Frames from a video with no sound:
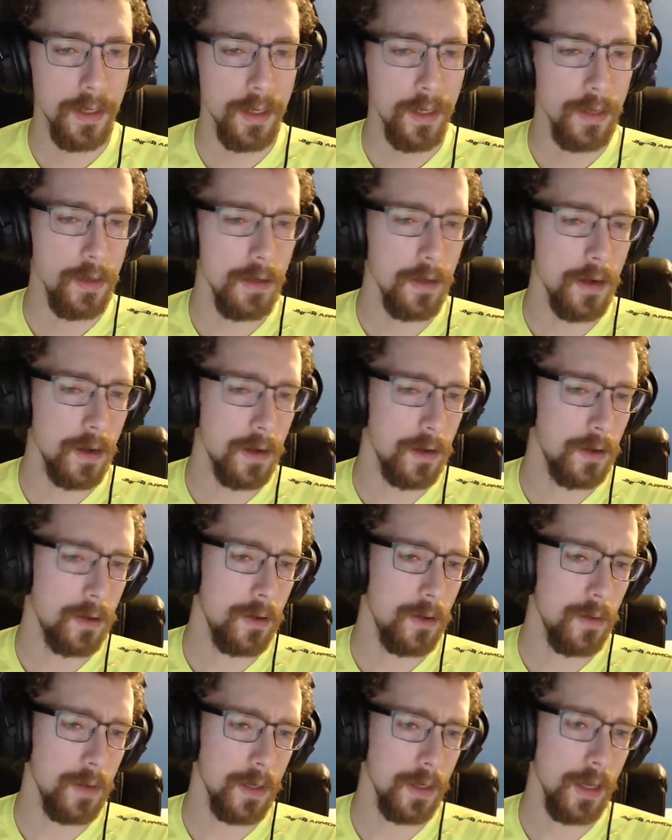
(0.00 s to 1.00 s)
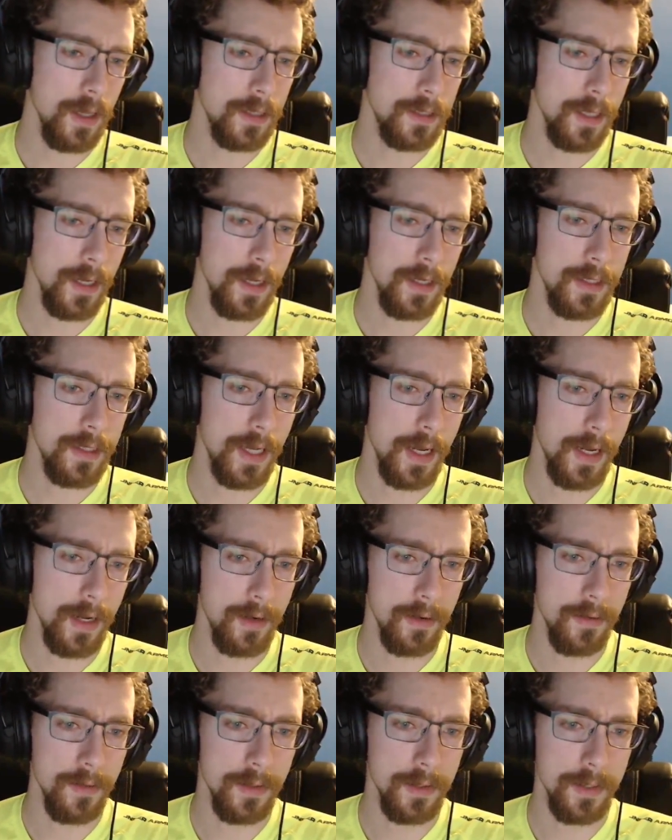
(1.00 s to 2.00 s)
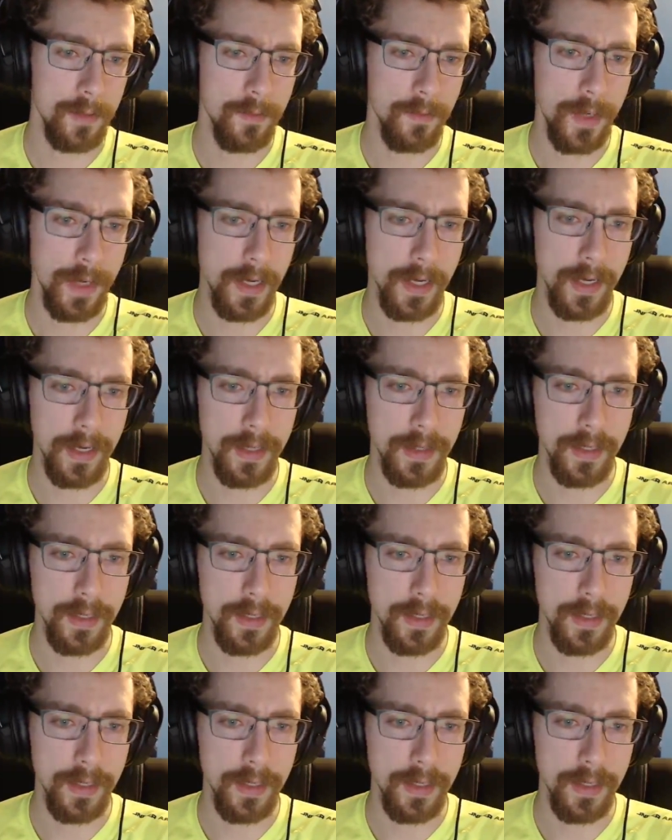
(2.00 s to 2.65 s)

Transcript: No, it's a terrorism ban.